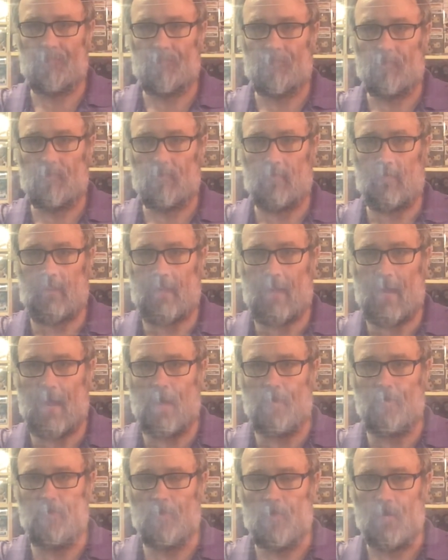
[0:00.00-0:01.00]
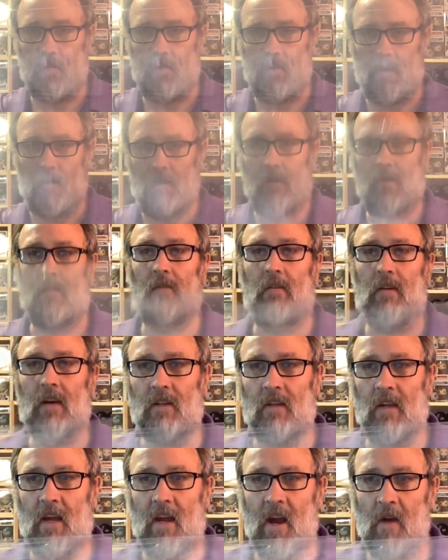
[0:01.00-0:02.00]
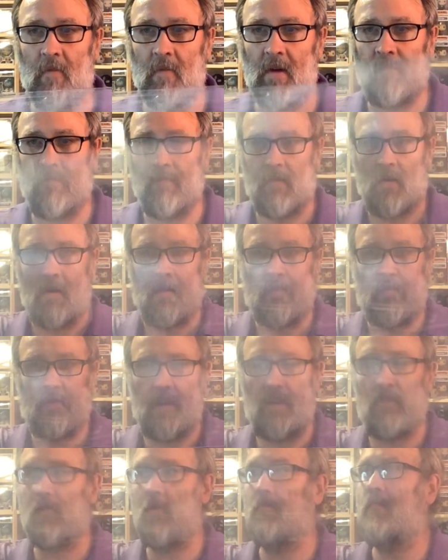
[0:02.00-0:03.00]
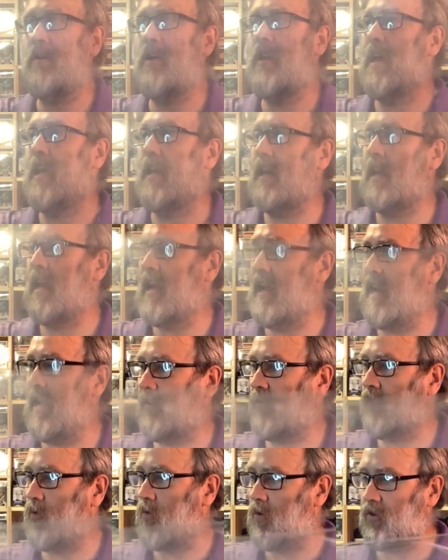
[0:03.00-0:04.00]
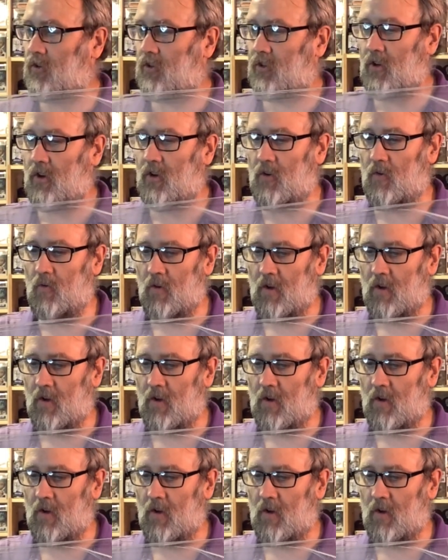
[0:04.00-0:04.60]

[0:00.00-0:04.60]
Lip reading: Okay? Can you hear me? These are big. And of course, too,